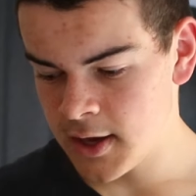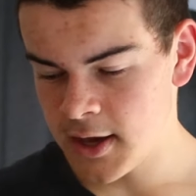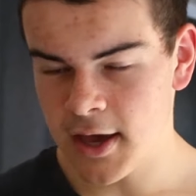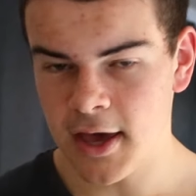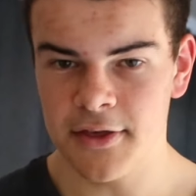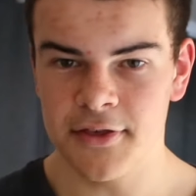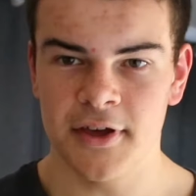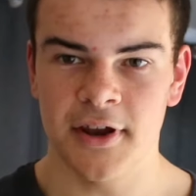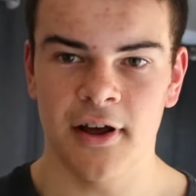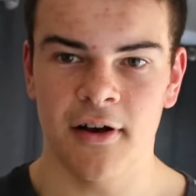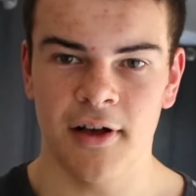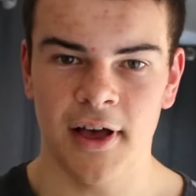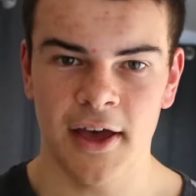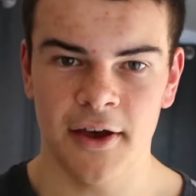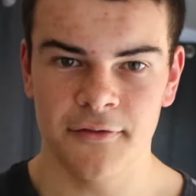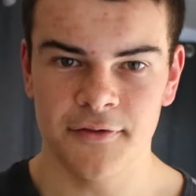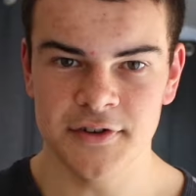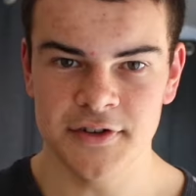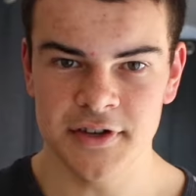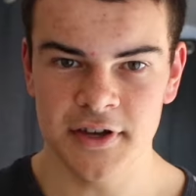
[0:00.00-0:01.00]
And then I'll
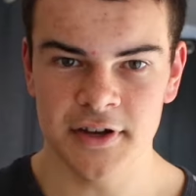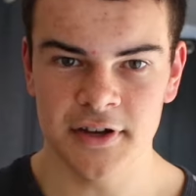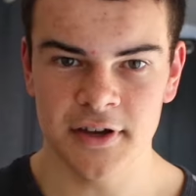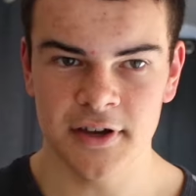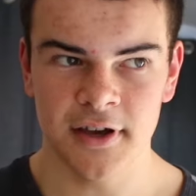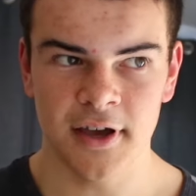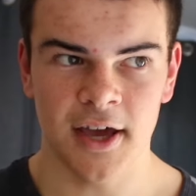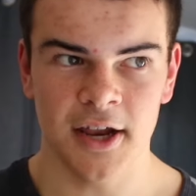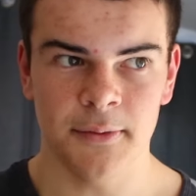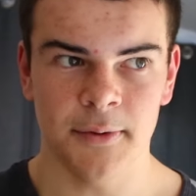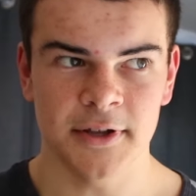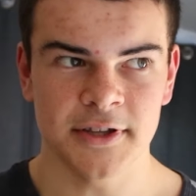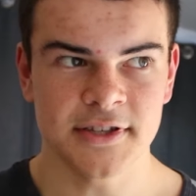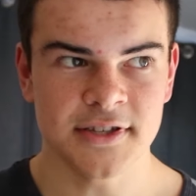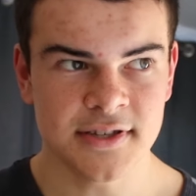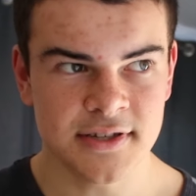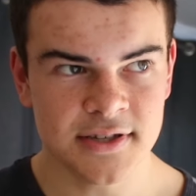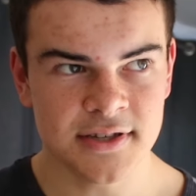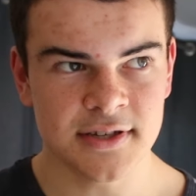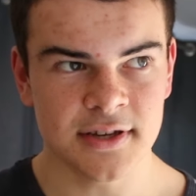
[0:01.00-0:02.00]
have dinner at about
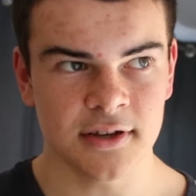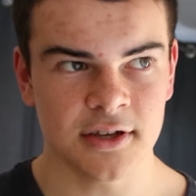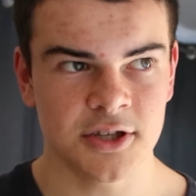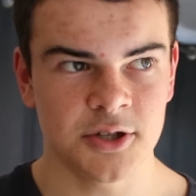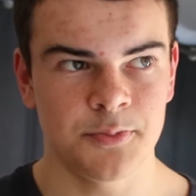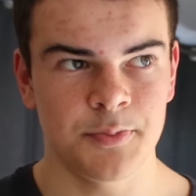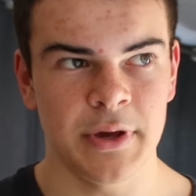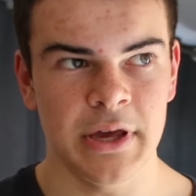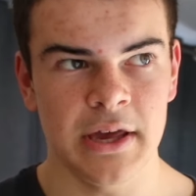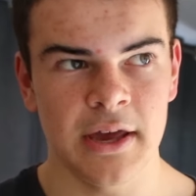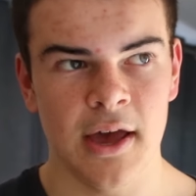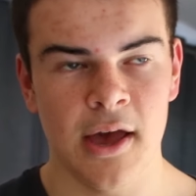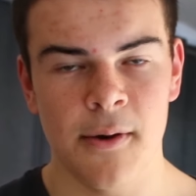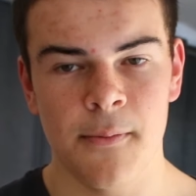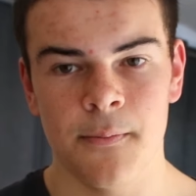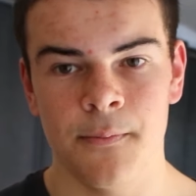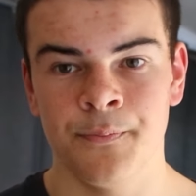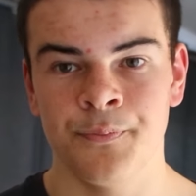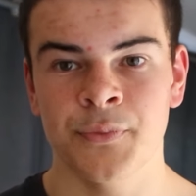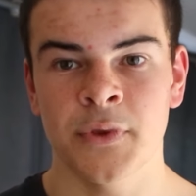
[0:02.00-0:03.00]
6
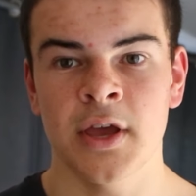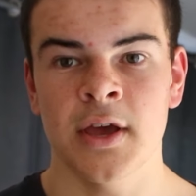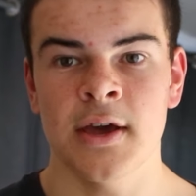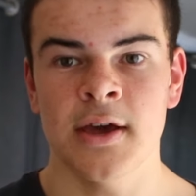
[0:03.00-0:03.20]
p.m.